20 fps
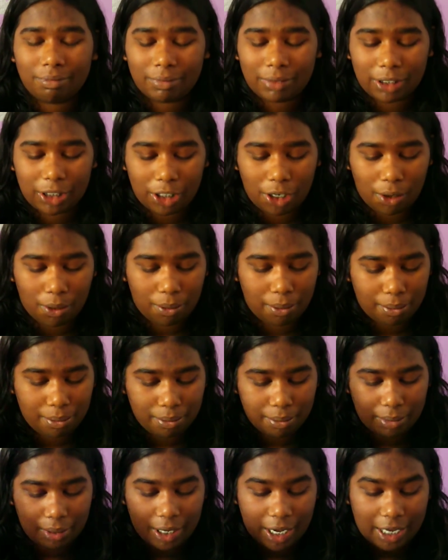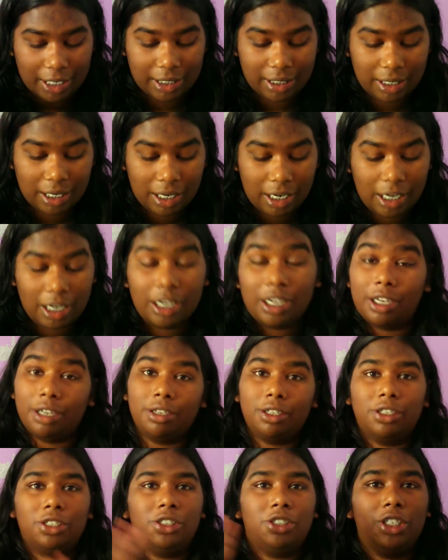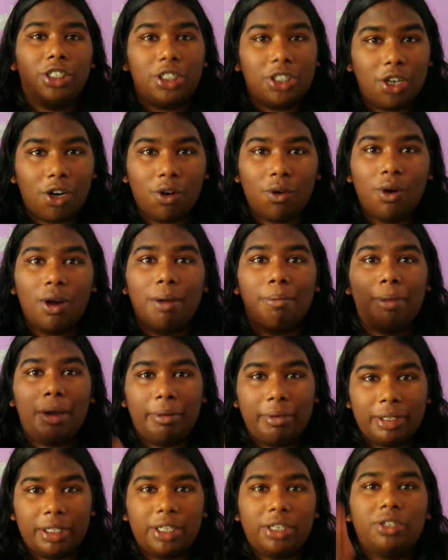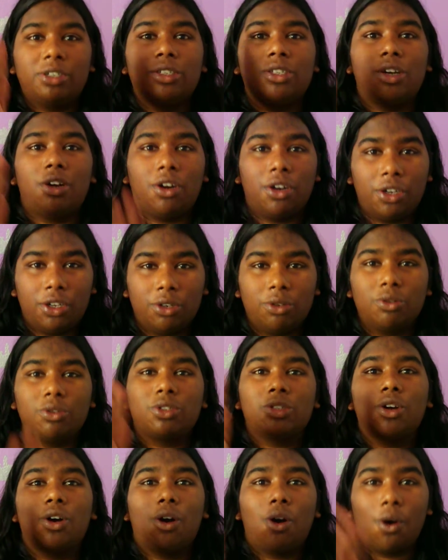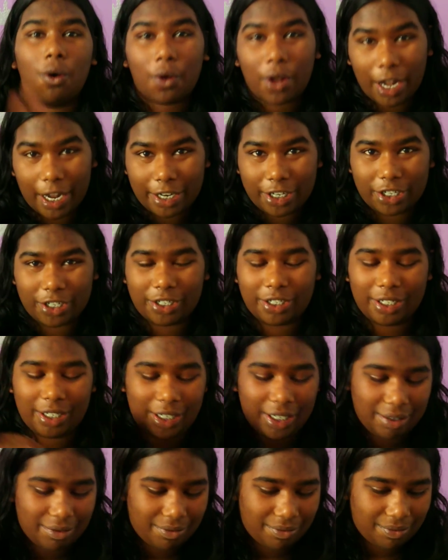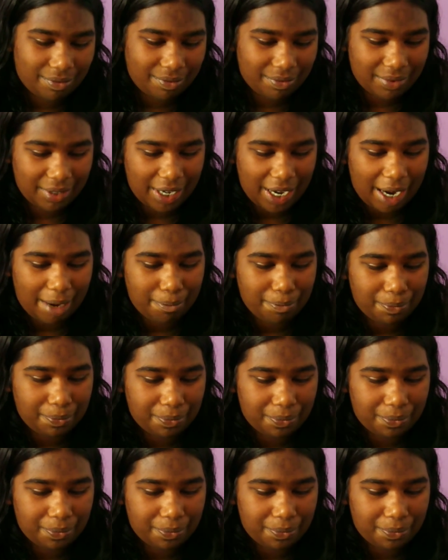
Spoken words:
So, yes, just know babysitters are used occasionally. Okay?